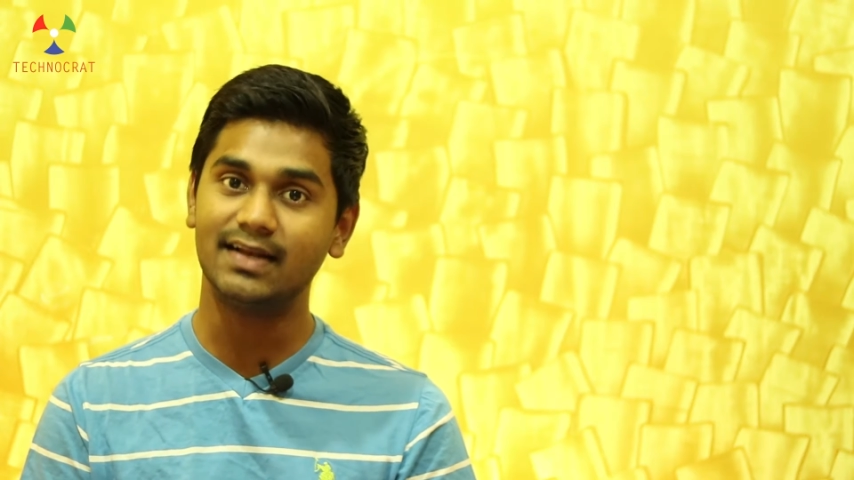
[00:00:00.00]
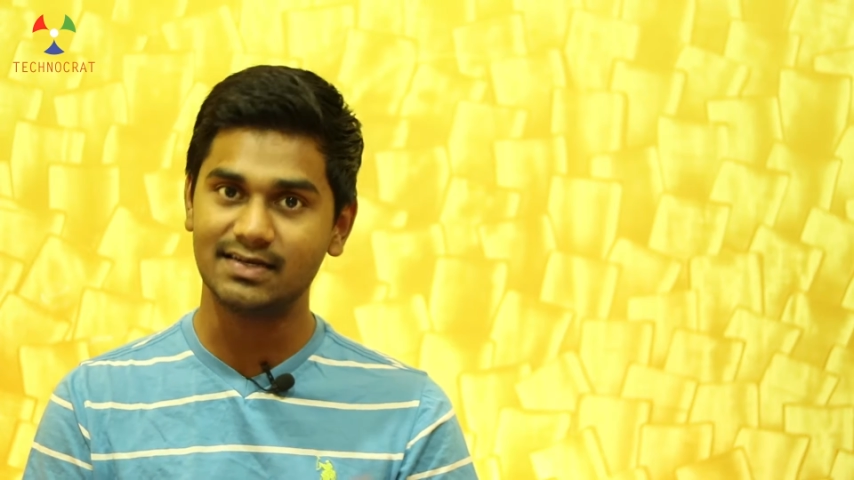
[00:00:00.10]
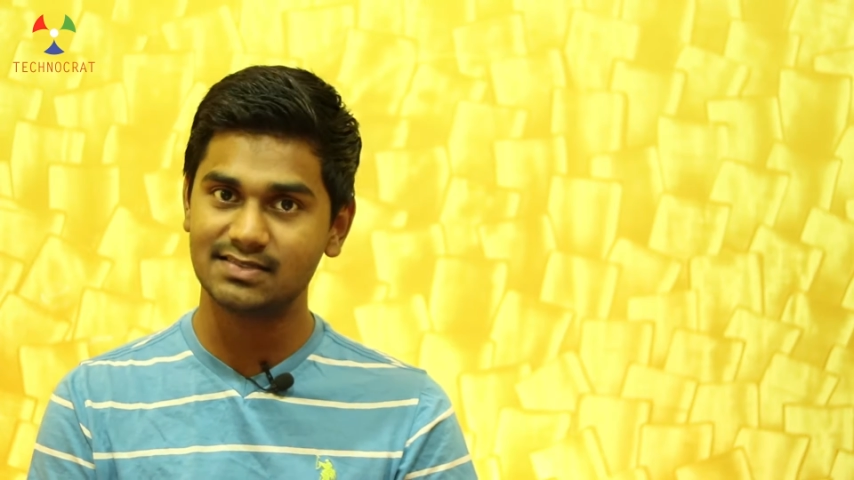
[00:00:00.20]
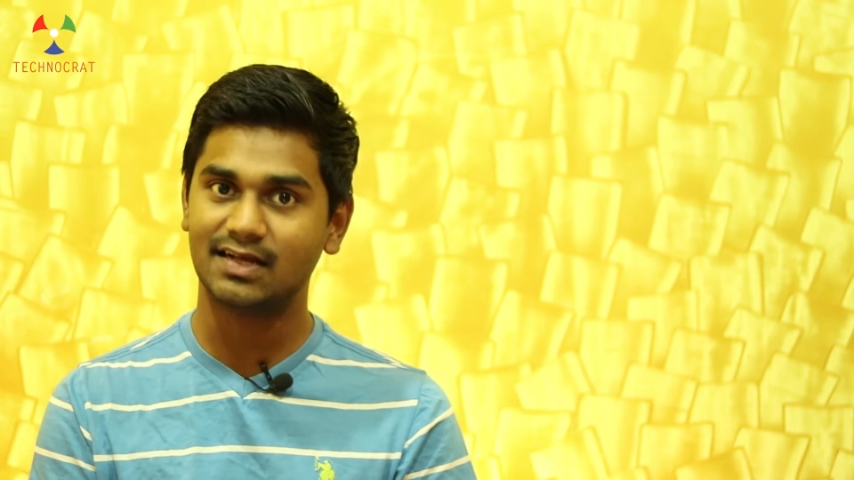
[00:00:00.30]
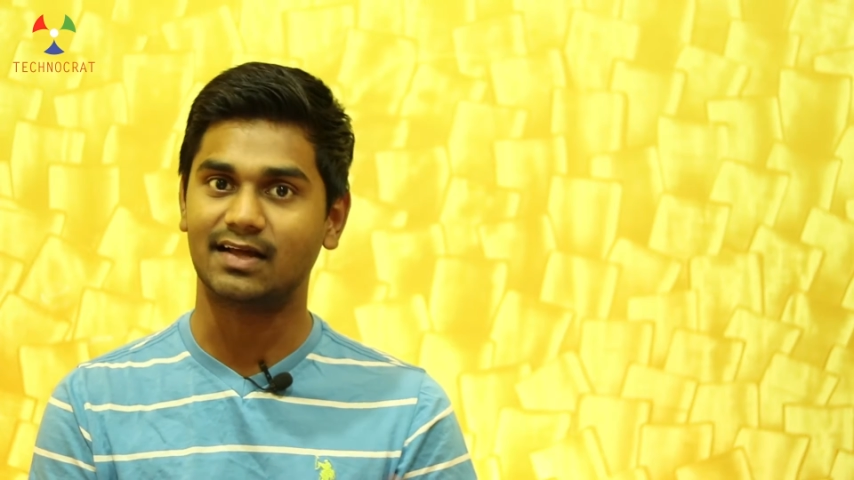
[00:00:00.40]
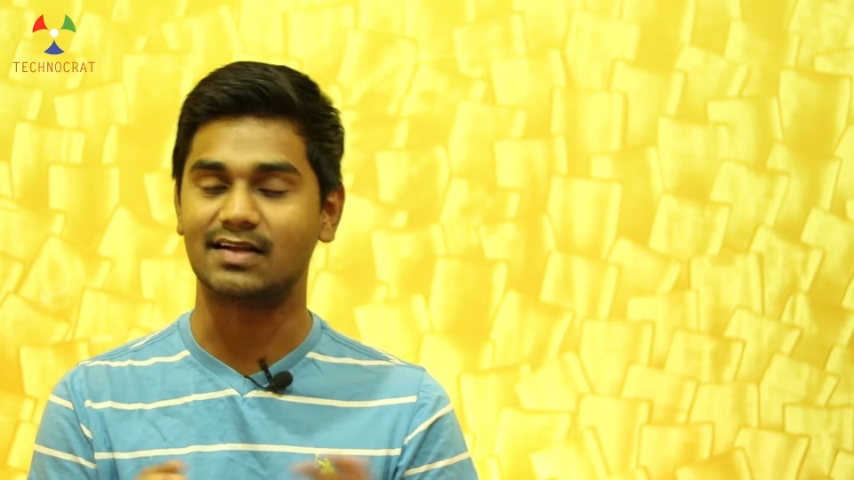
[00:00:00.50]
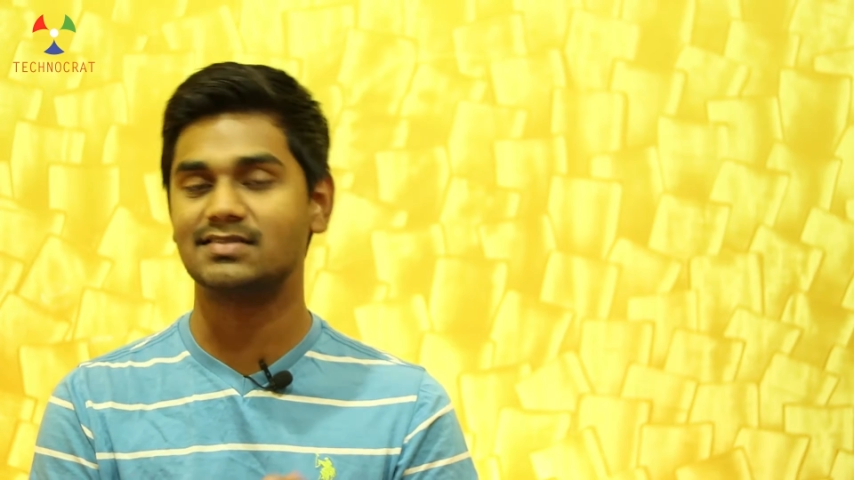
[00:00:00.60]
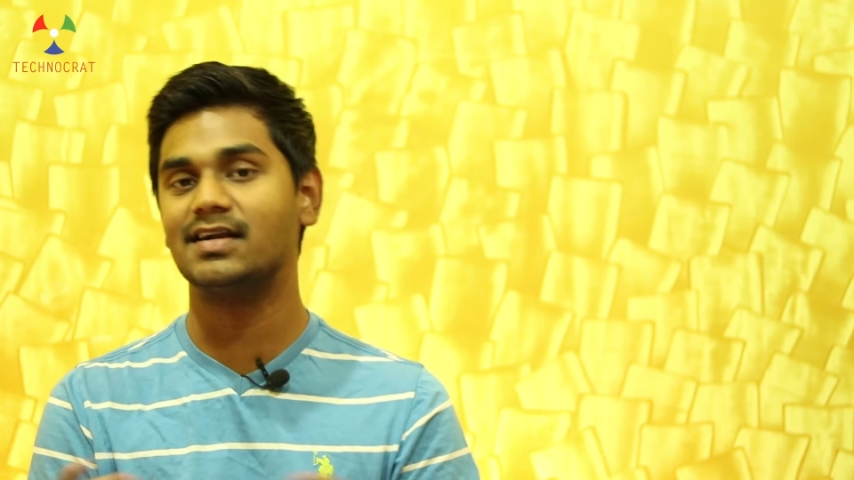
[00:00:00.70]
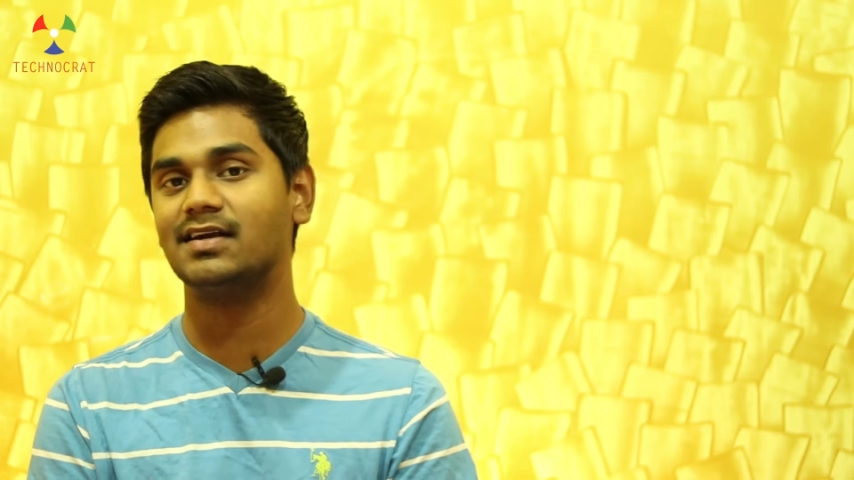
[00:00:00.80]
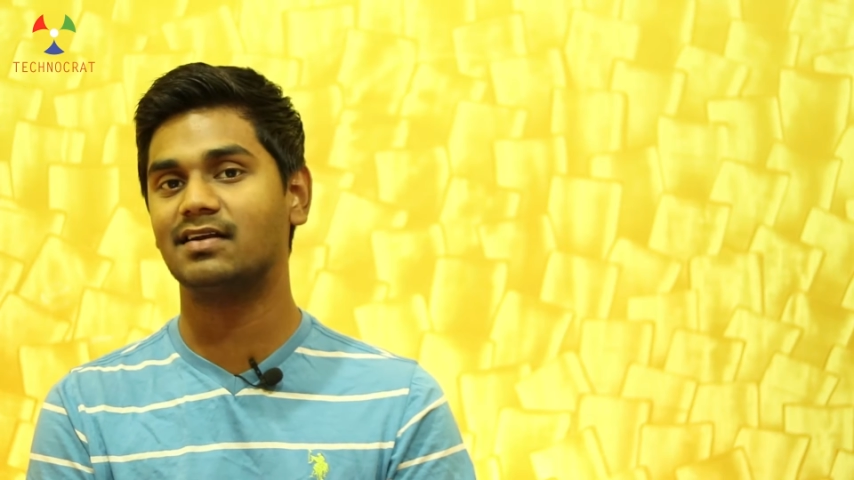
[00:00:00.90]
that is the
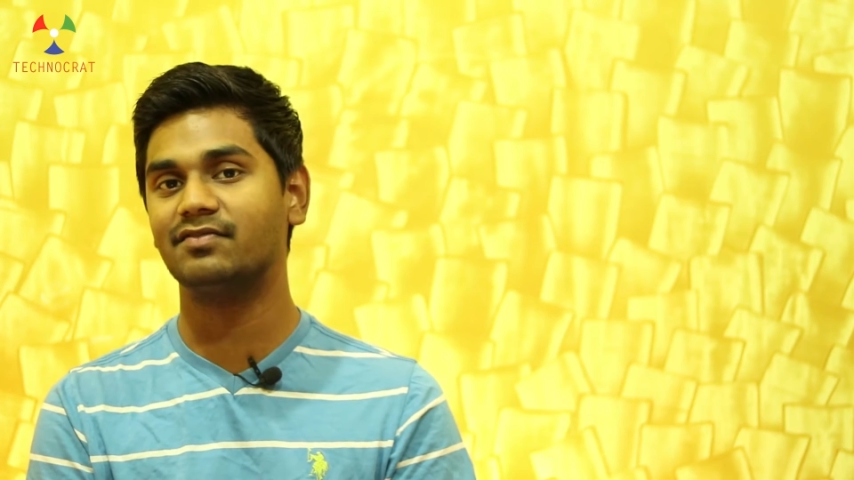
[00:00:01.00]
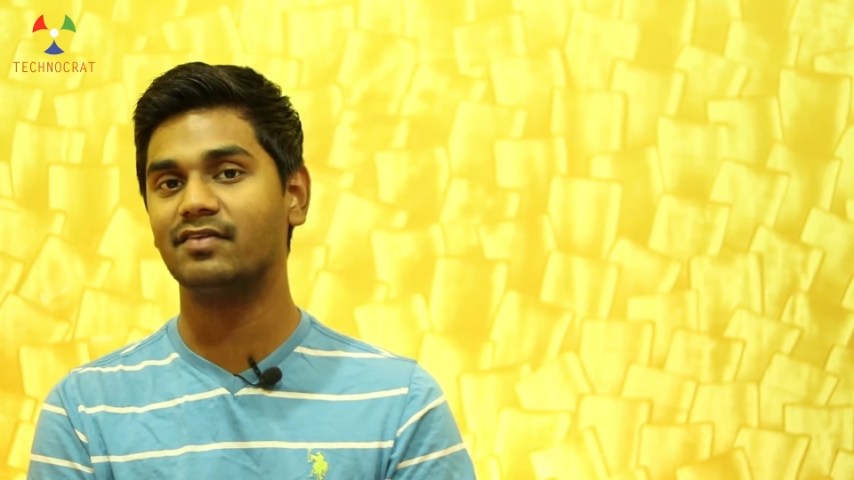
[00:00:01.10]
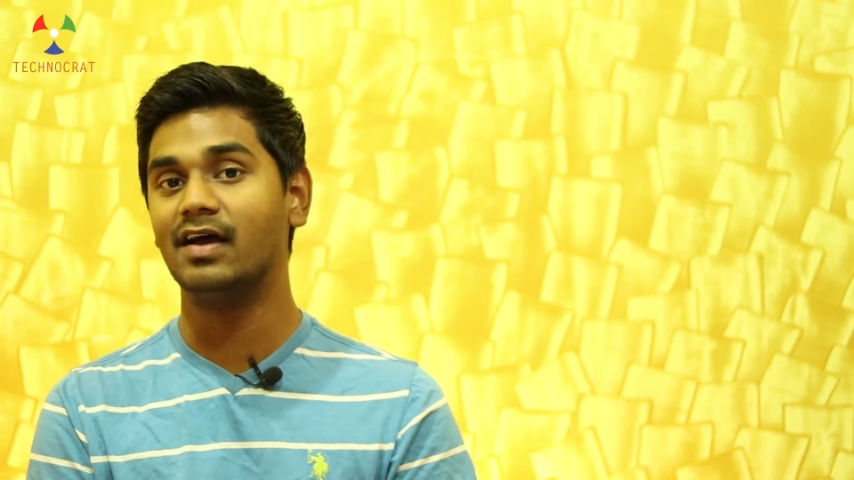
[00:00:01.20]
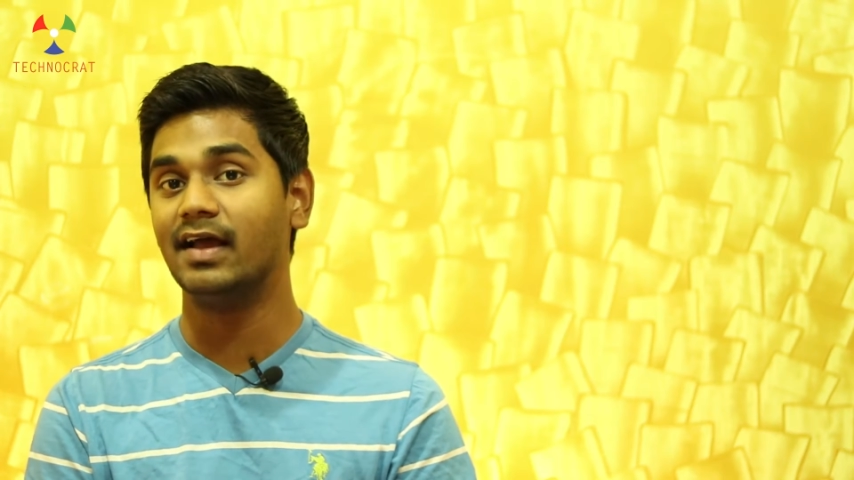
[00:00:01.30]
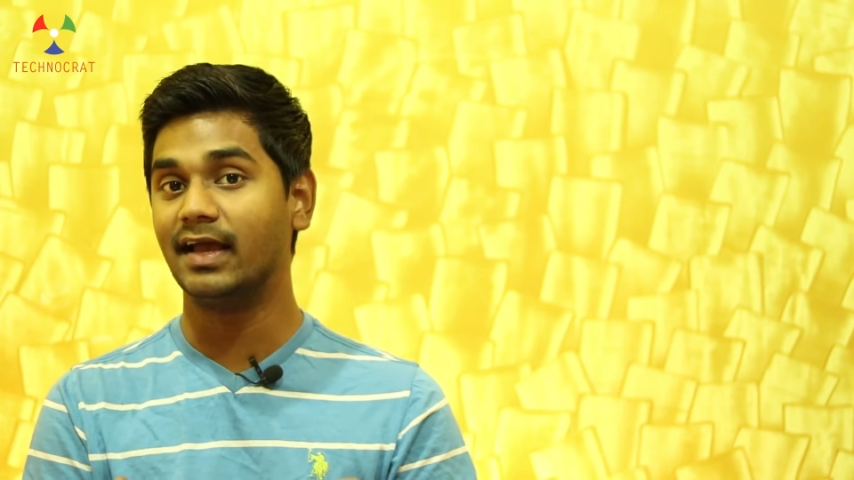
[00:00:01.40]
crest and trough,